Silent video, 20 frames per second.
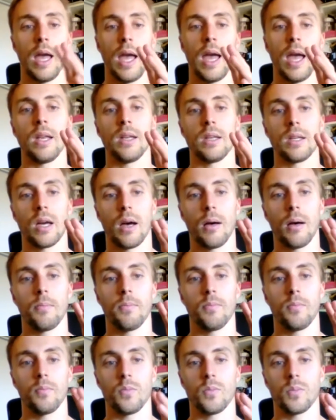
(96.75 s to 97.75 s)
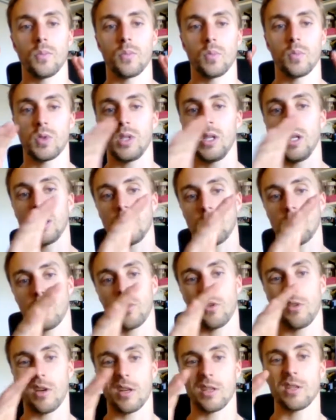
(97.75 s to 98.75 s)
end up seeing a
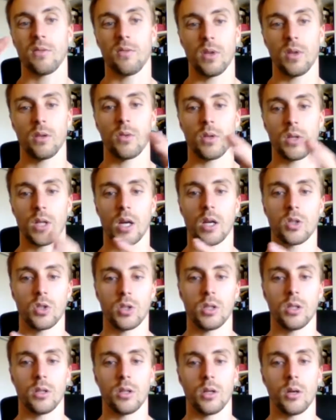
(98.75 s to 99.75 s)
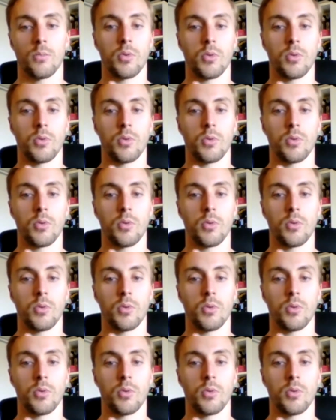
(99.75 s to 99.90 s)
progressive reduction